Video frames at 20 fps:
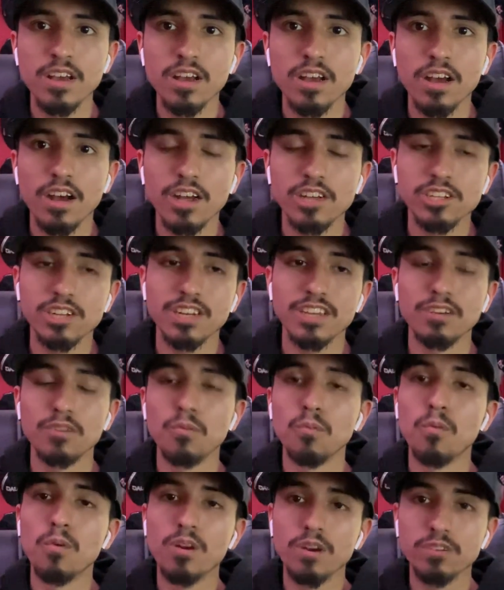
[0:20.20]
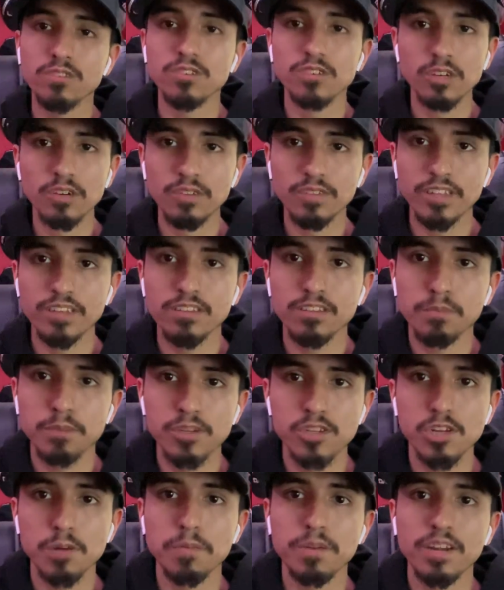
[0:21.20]
actually Warzone that's to be
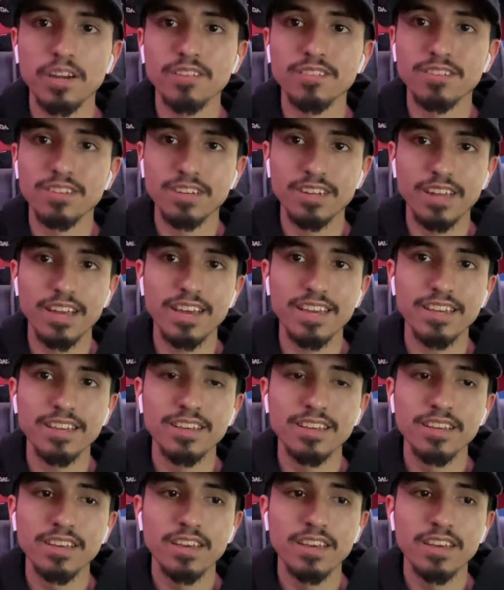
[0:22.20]
dropping out tonight